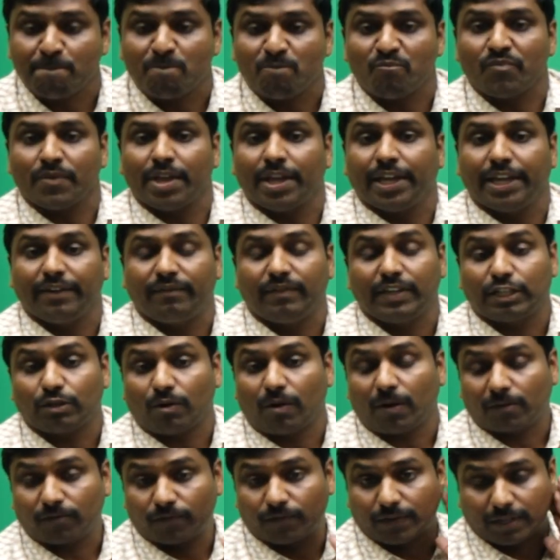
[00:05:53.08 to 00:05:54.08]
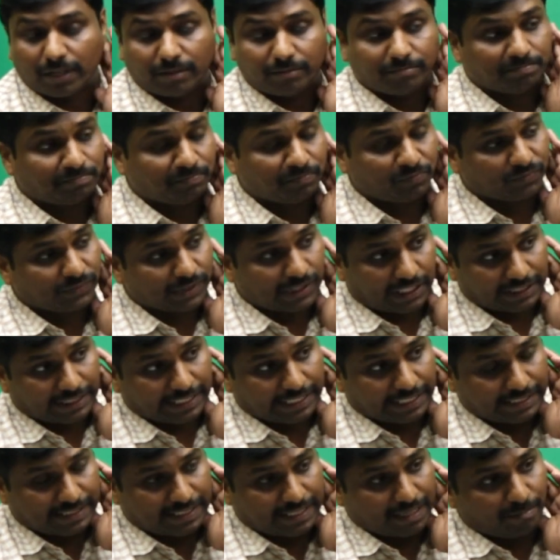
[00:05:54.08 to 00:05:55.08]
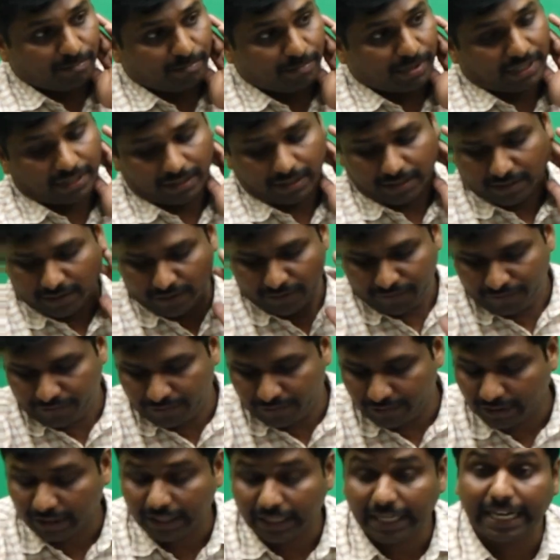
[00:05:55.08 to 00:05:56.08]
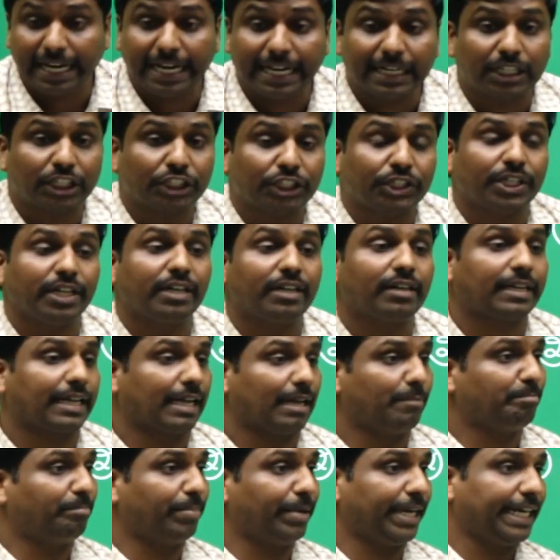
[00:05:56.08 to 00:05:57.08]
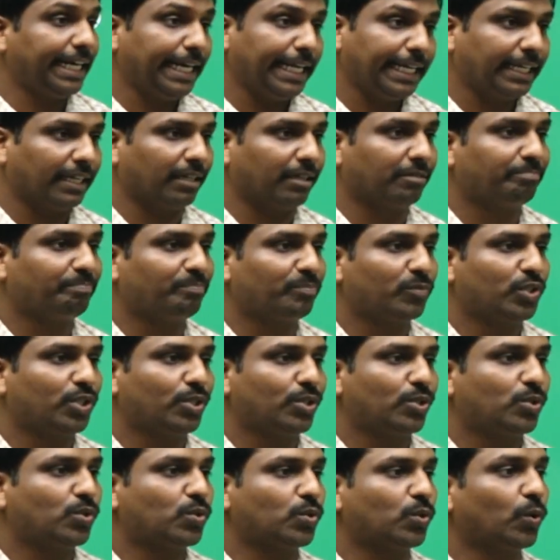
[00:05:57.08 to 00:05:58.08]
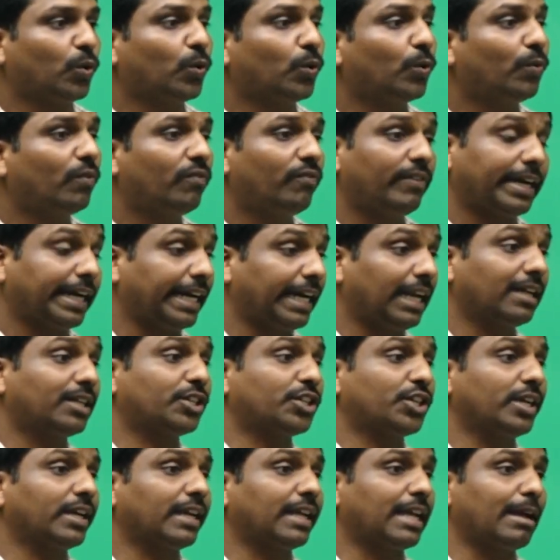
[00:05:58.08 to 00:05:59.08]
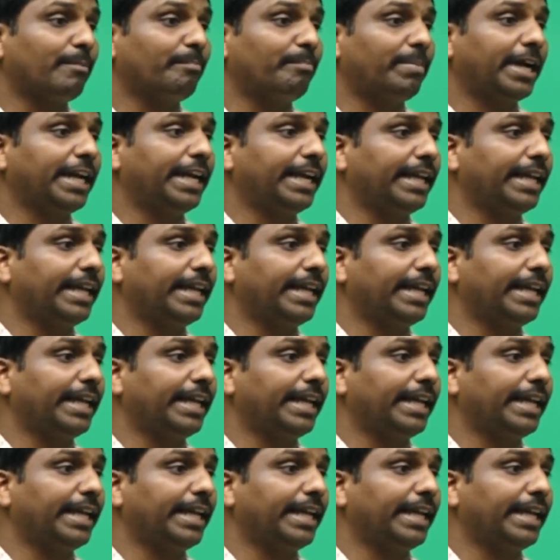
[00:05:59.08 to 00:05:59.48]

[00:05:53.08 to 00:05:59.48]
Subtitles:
if we talk from other example for election campaigning, so for election campaigning,